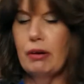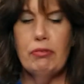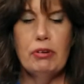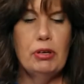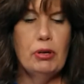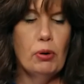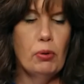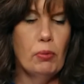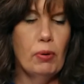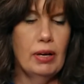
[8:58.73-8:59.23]
if
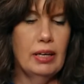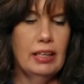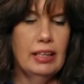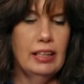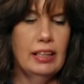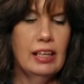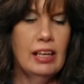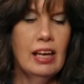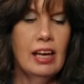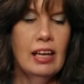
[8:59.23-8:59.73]
you don't want
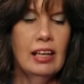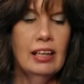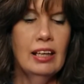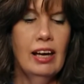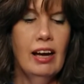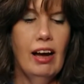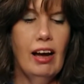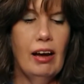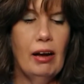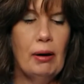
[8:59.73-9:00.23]
it
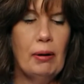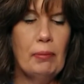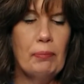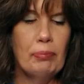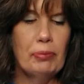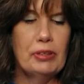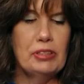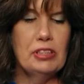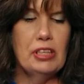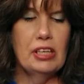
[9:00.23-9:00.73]

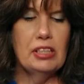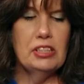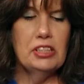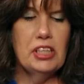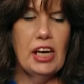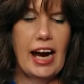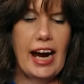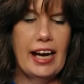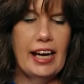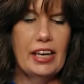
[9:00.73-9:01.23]
um, it says
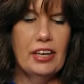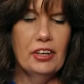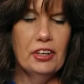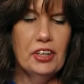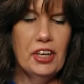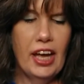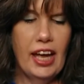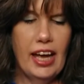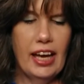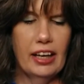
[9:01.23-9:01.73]
tidy your
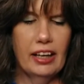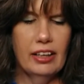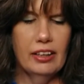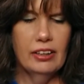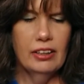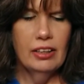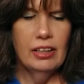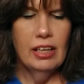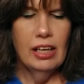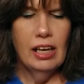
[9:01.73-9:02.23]
tech
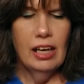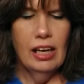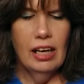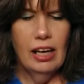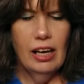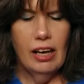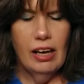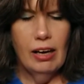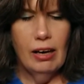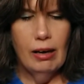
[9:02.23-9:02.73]

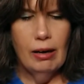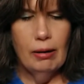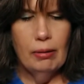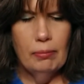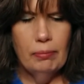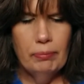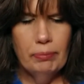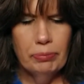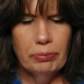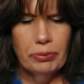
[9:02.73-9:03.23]

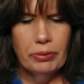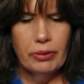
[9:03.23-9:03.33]
um,